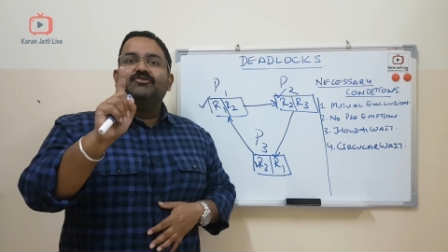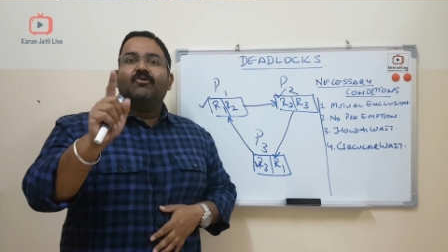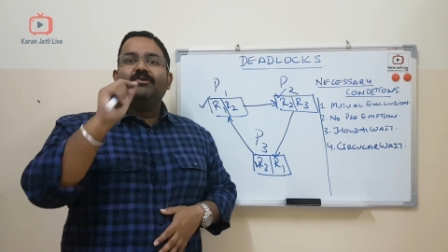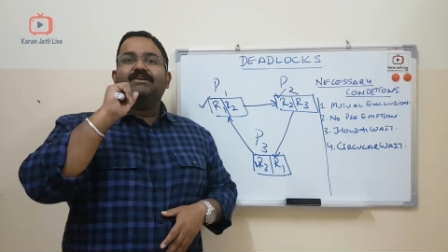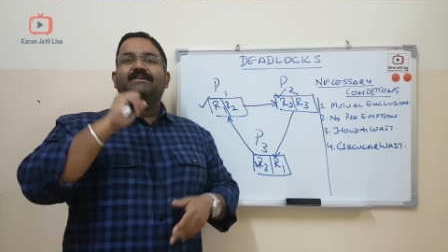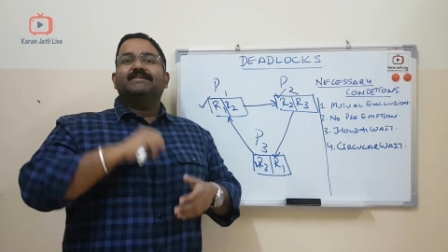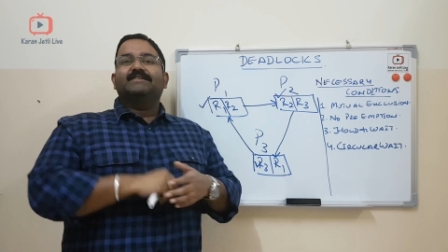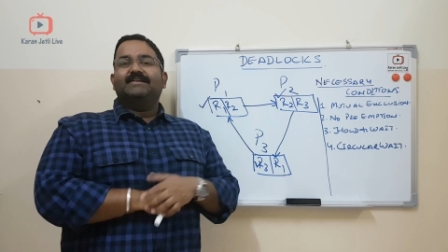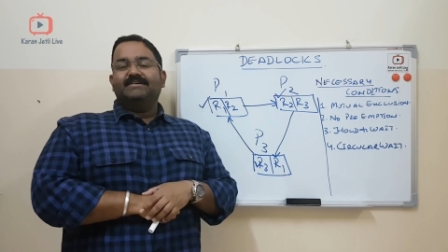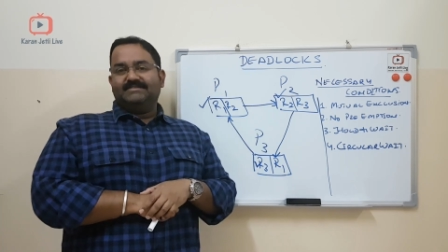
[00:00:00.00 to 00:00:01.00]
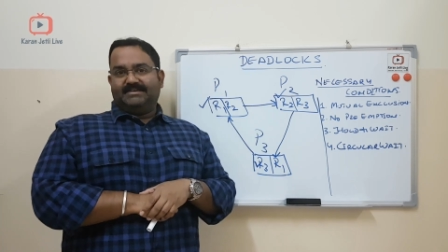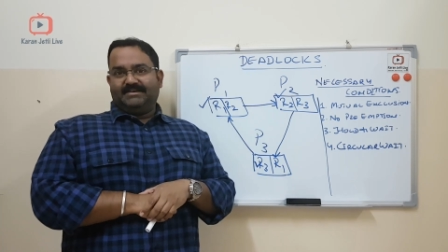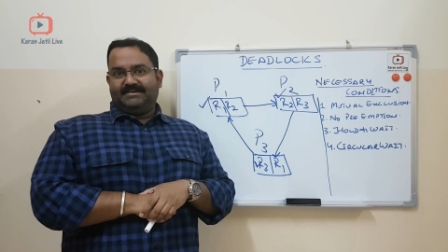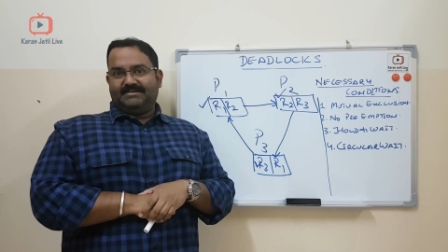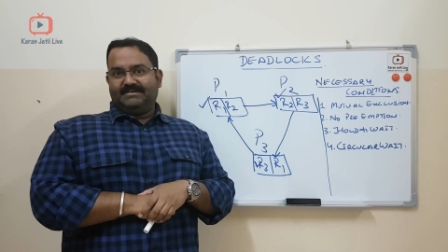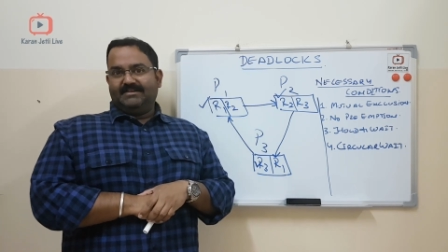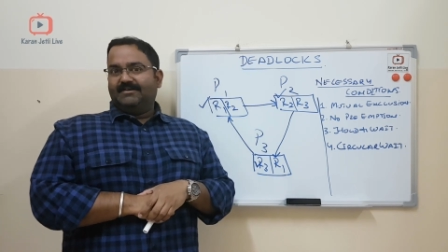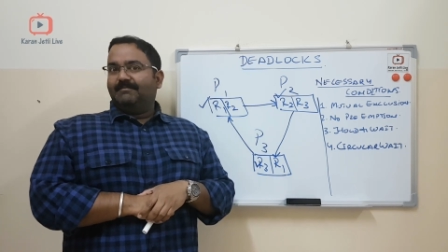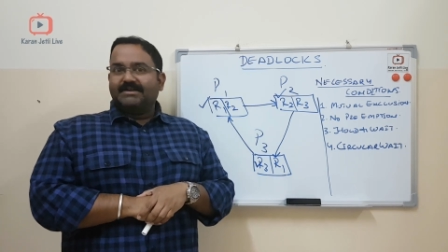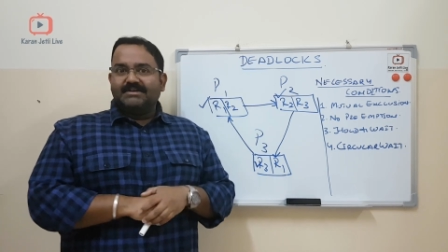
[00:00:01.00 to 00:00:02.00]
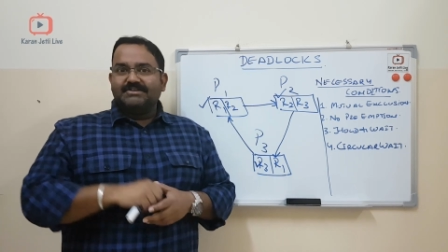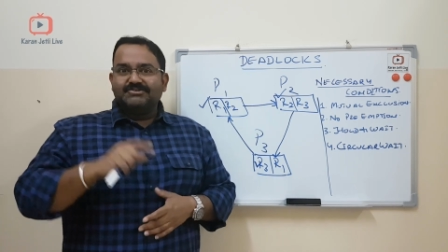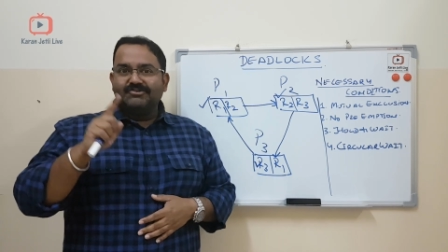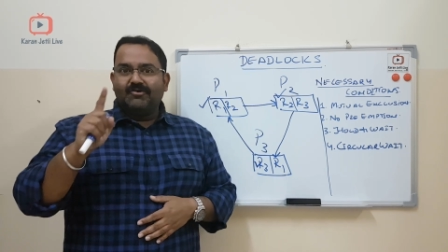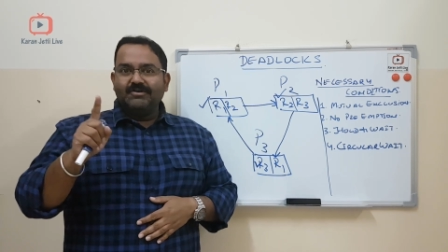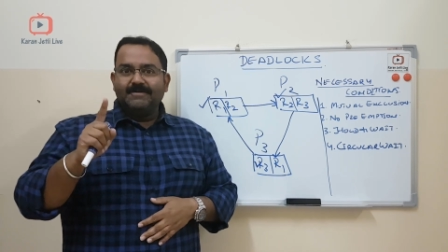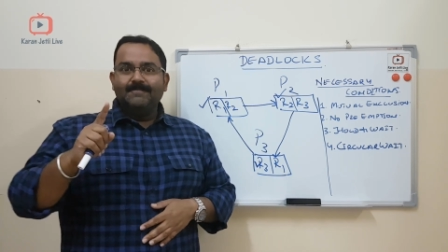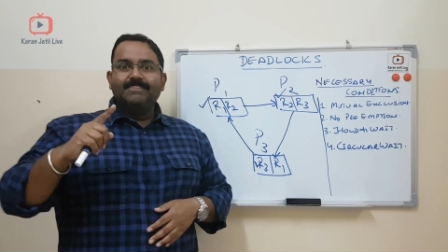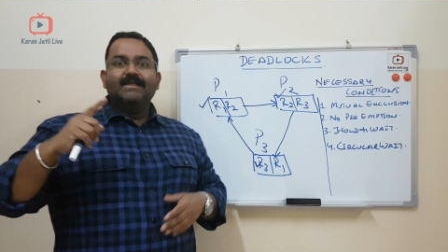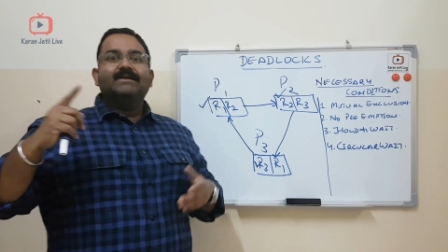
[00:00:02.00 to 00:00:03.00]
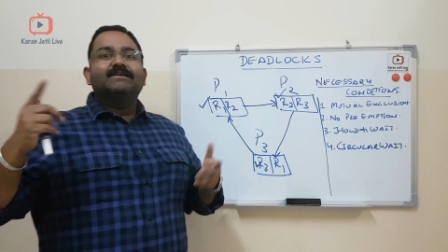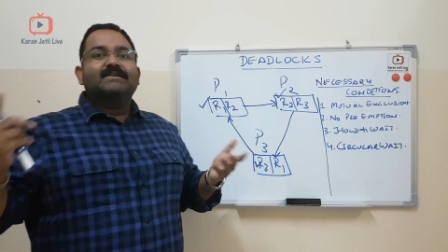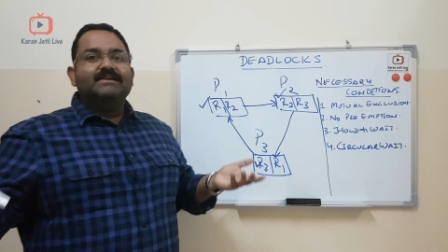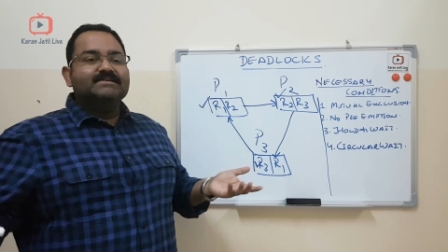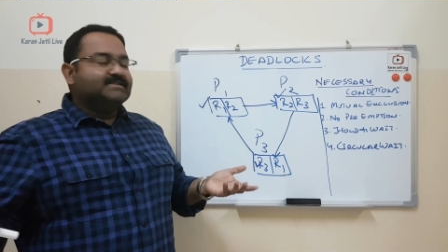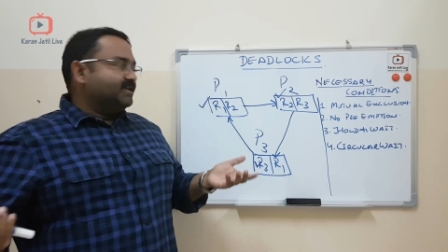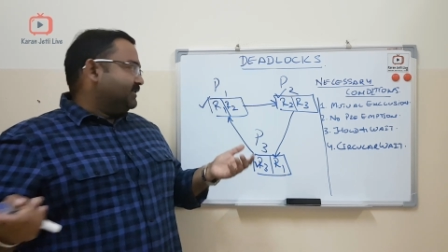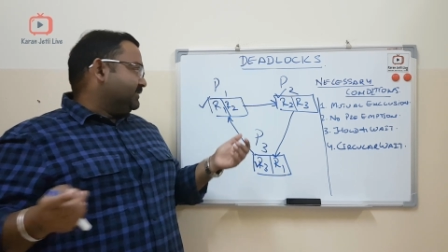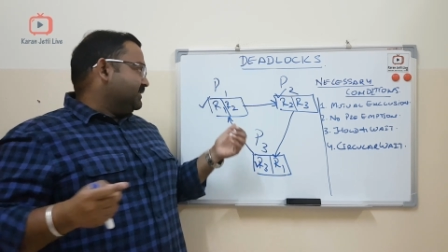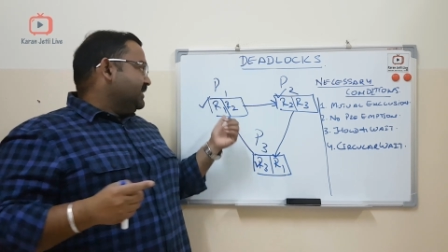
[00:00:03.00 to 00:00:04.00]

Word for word: not releasing it. But it is not releasing it.